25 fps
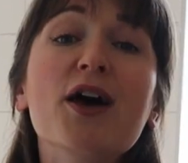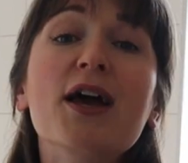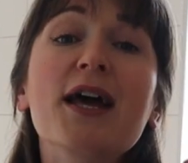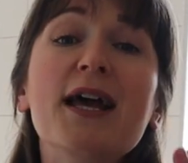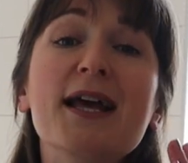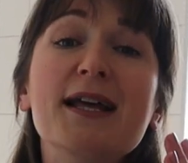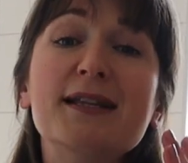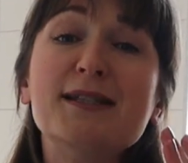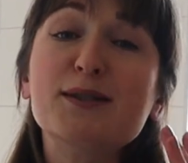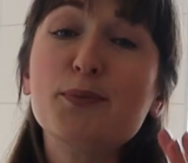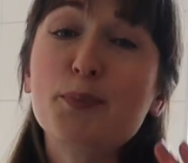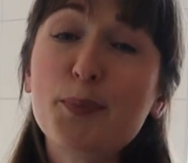
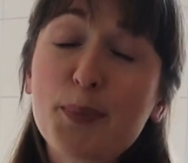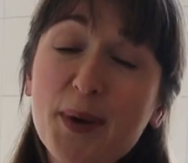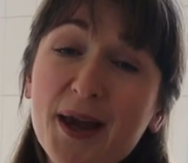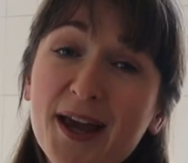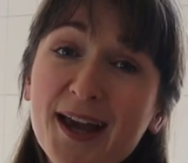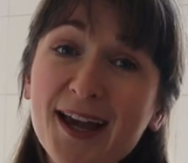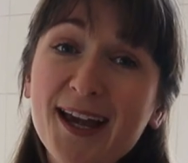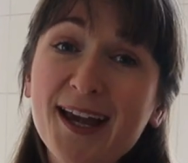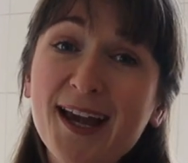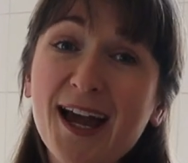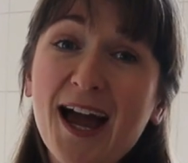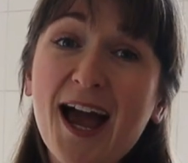It's
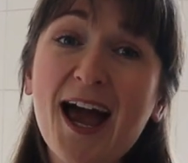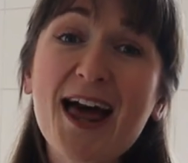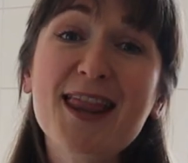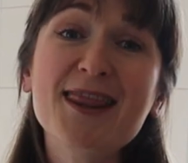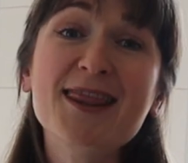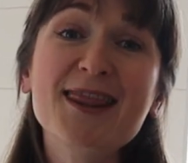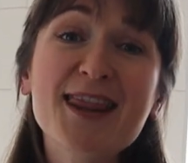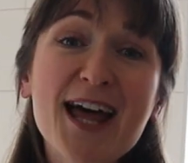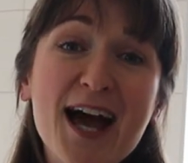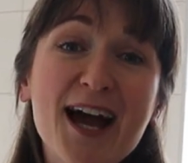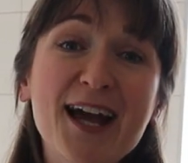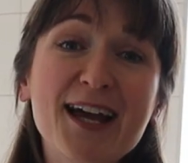big,
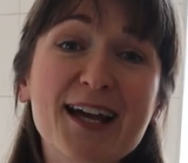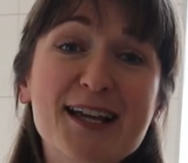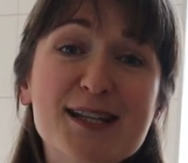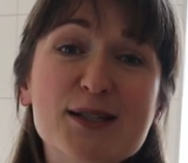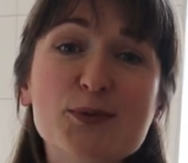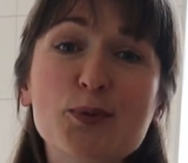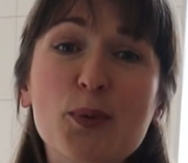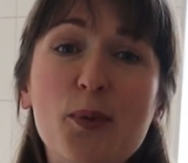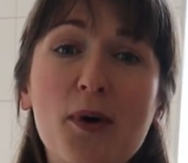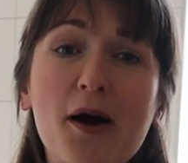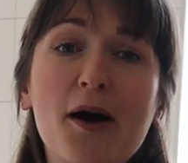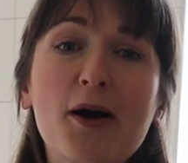and that
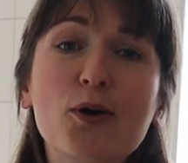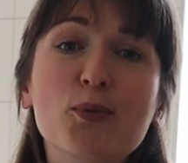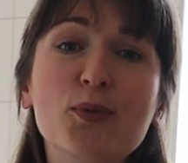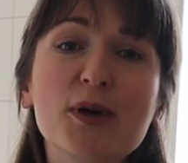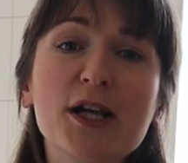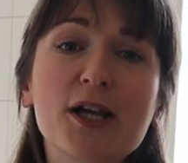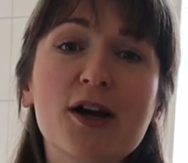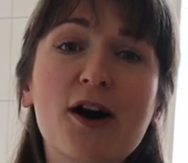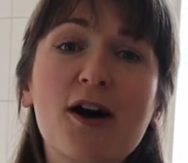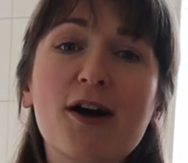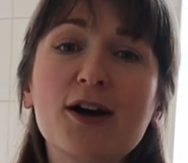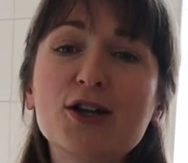is why
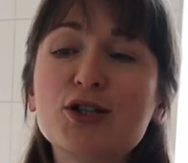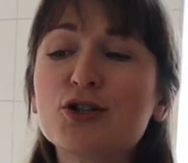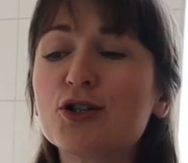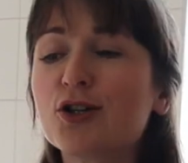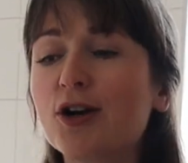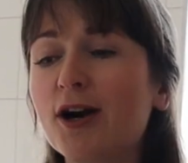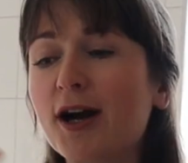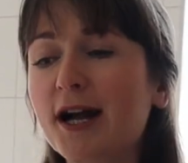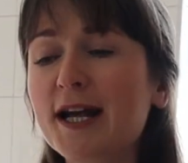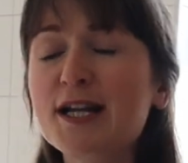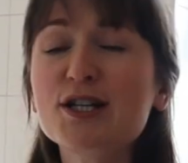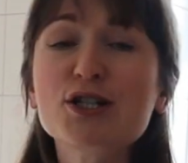we are
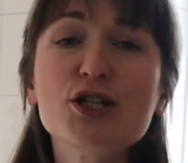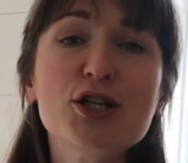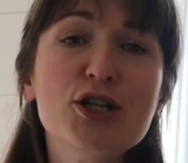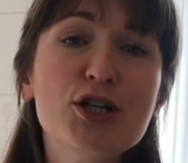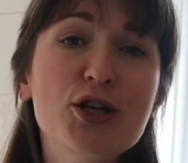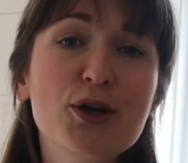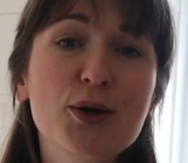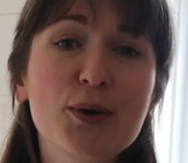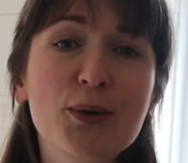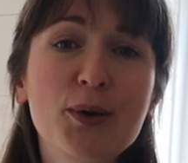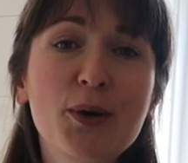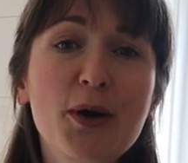trying to
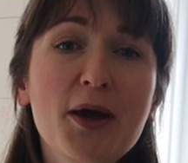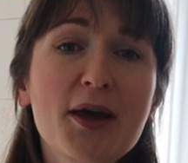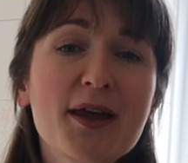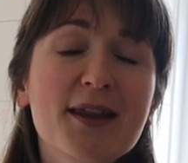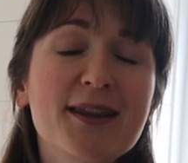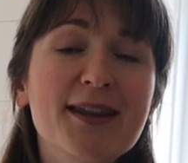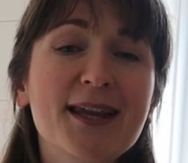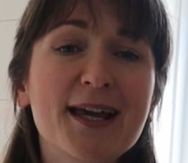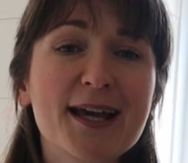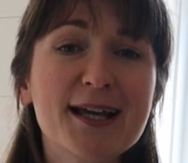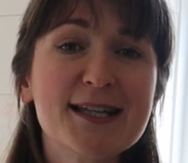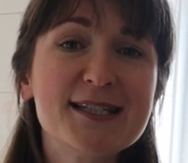do
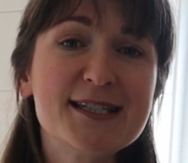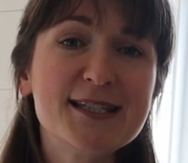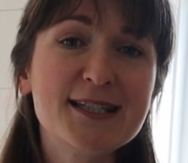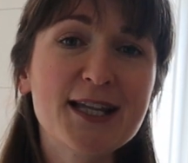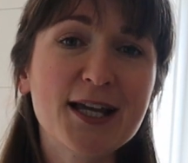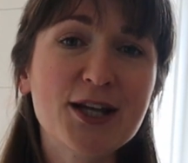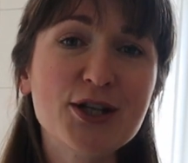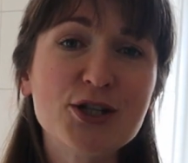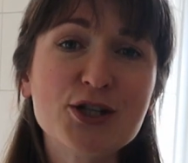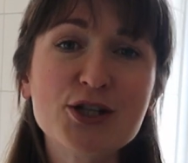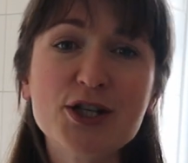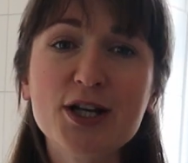the
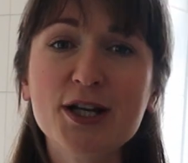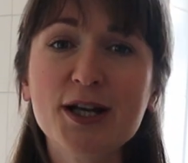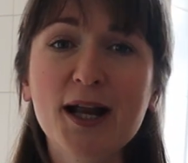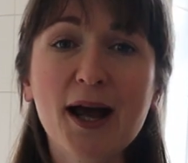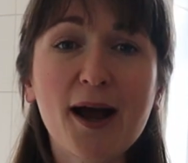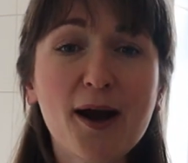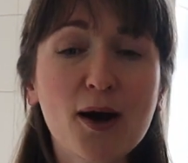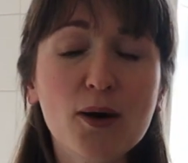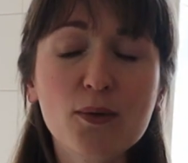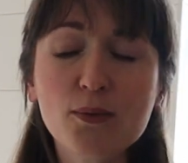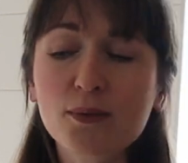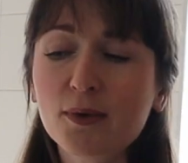extension
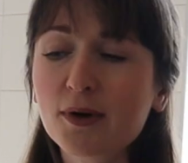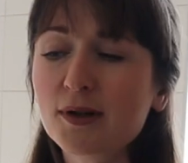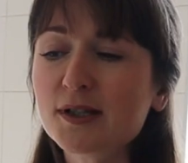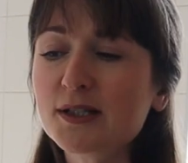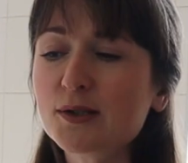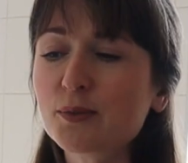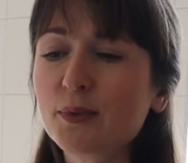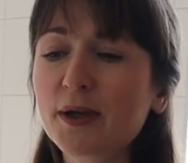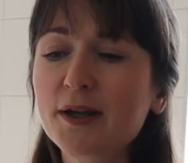outwards.